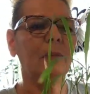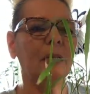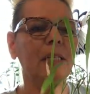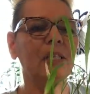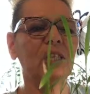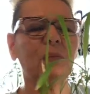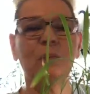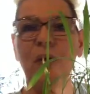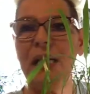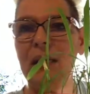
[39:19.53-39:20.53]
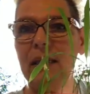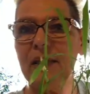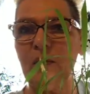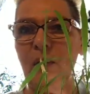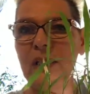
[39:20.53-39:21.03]
but I spray
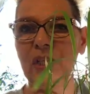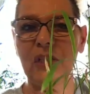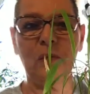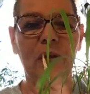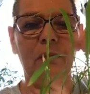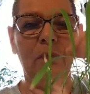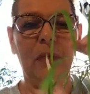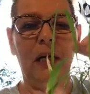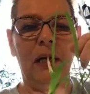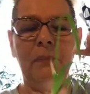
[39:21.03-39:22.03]
this one just with a uh,